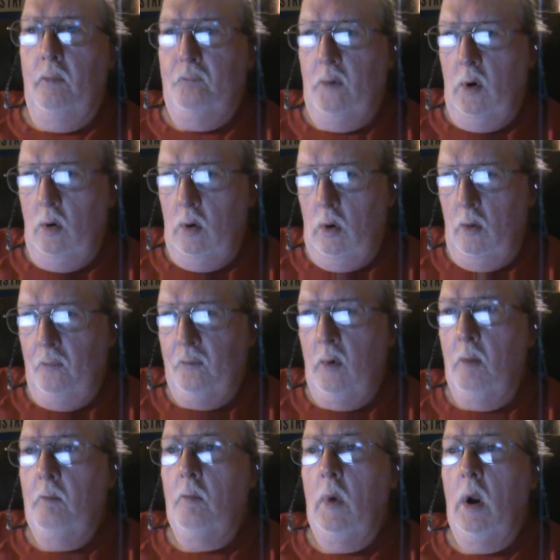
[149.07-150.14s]
photo
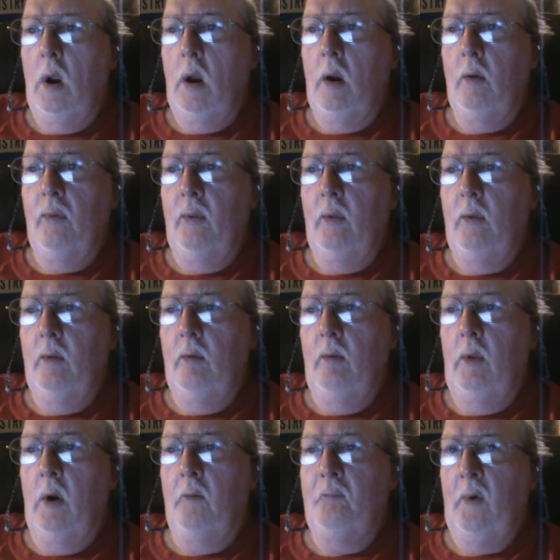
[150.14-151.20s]
from uh,
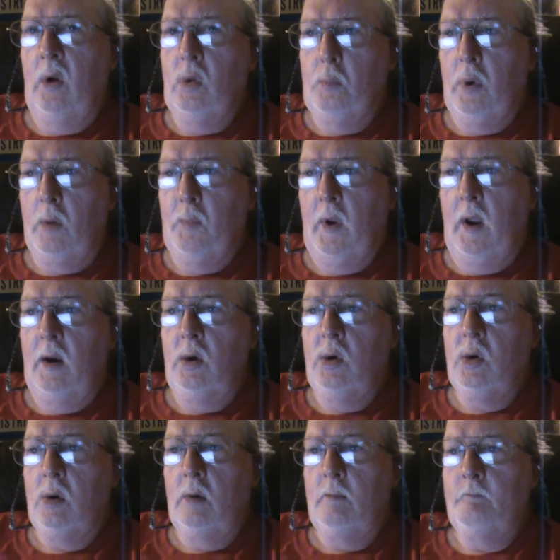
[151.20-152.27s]
their Facebook page.